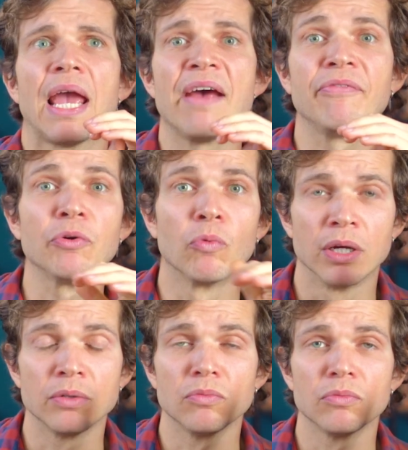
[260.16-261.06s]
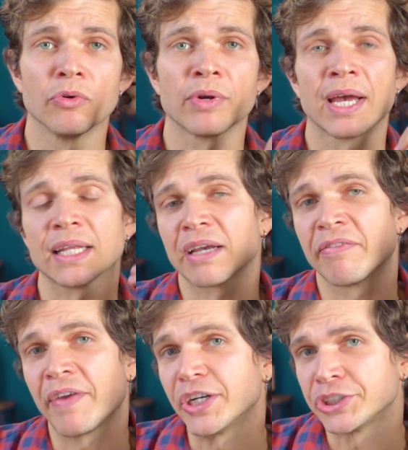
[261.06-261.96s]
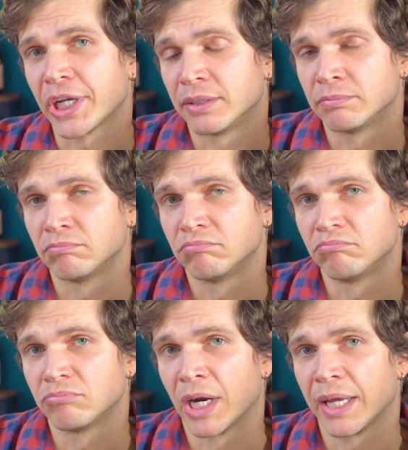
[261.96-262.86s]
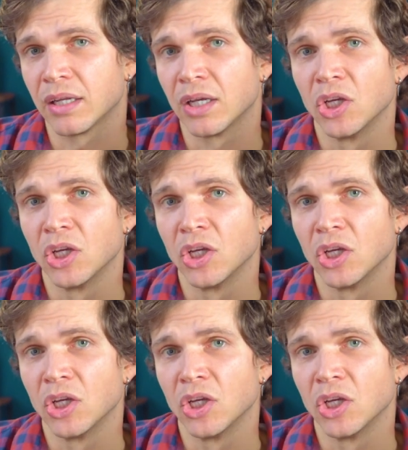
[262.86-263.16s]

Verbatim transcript: Everyone will get like a fair share, right?